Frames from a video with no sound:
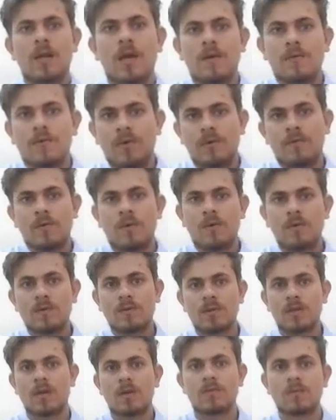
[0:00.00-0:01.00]
life
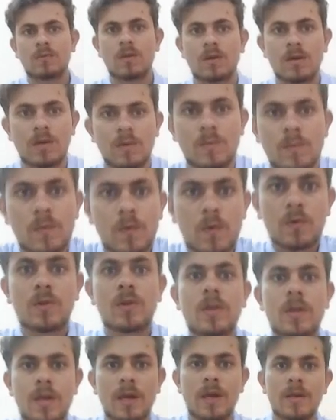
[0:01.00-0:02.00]
revolves around her
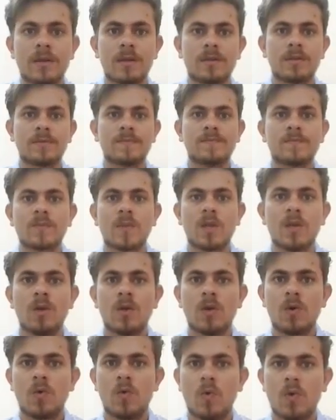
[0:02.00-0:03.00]
brother Kenneth,
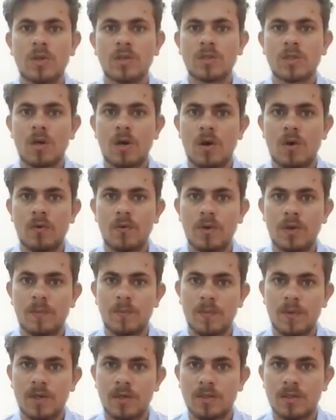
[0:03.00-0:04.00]
who is now
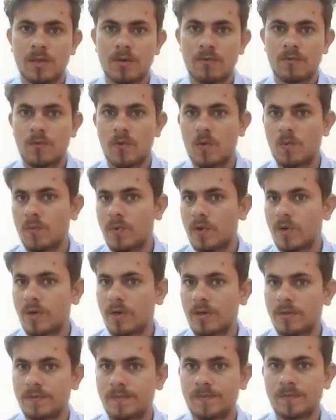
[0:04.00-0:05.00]
in prison for
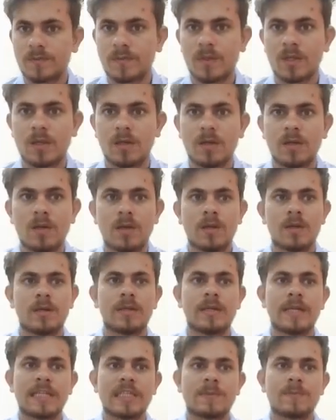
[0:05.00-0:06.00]
murder.
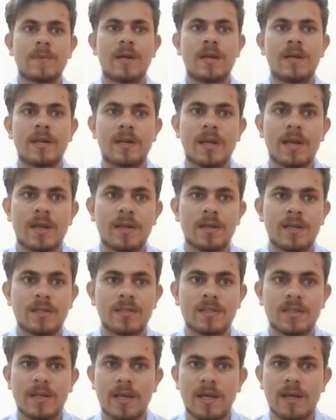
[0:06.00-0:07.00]
Despite
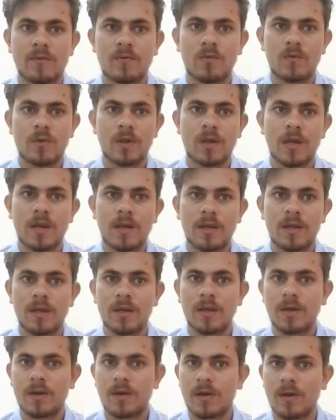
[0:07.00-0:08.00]
Kenny's knack for getting
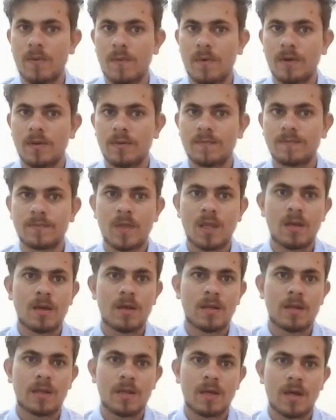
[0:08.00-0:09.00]
in trouble,
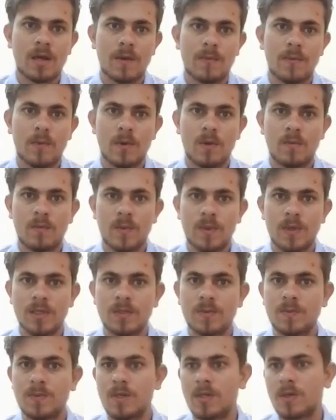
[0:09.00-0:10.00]
they have
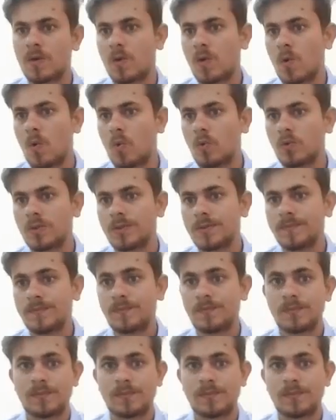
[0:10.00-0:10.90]
always been close.